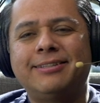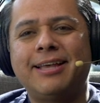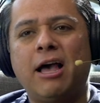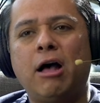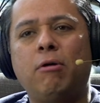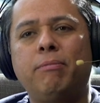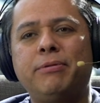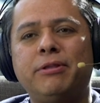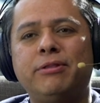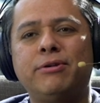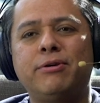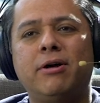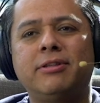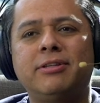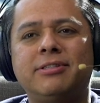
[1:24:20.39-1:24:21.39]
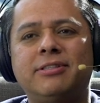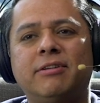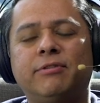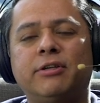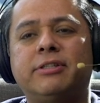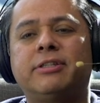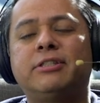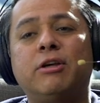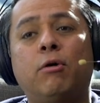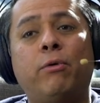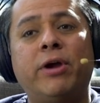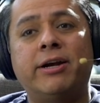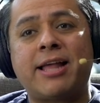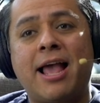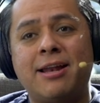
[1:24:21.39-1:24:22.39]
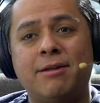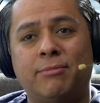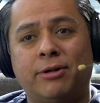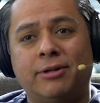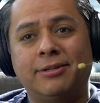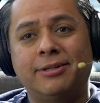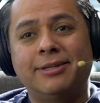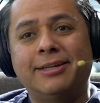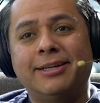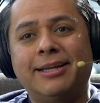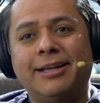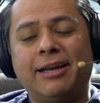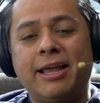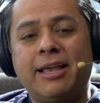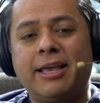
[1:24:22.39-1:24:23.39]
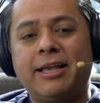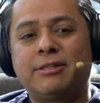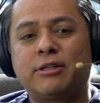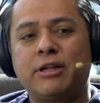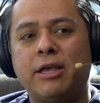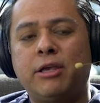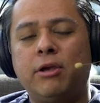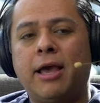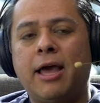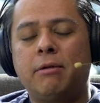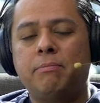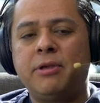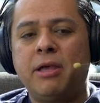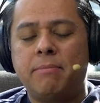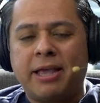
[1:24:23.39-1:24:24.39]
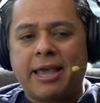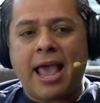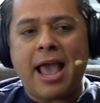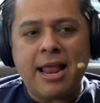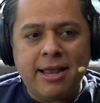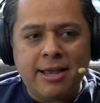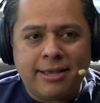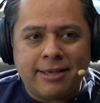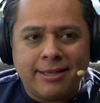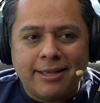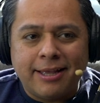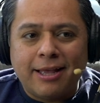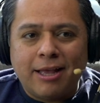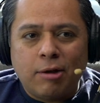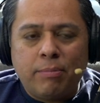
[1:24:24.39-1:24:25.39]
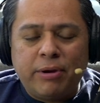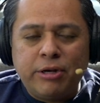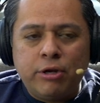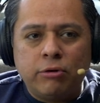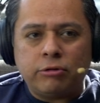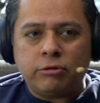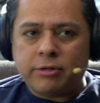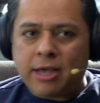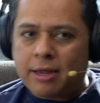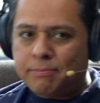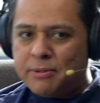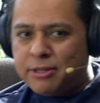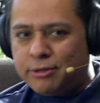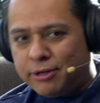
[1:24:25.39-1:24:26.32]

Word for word: to help you do all this stuff? Because it's a weird animal. Like, it's like you got to be a mechanic, but you also got to be